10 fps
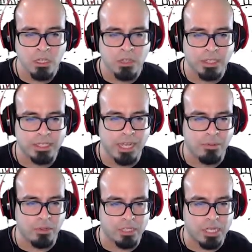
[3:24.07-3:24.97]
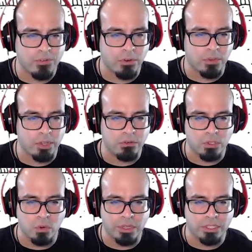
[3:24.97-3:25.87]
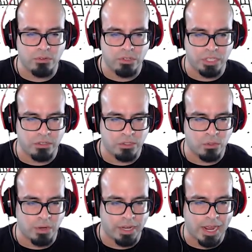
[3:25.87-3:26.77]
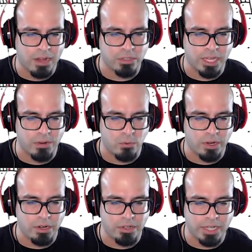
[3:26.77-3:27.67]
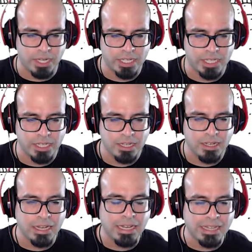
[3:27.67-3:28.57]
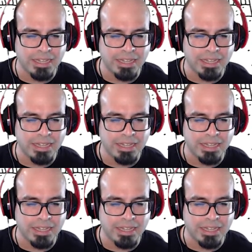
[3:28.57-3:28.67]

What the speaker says: This table is covered with little toy soldiers and little toy cows and weird dice. It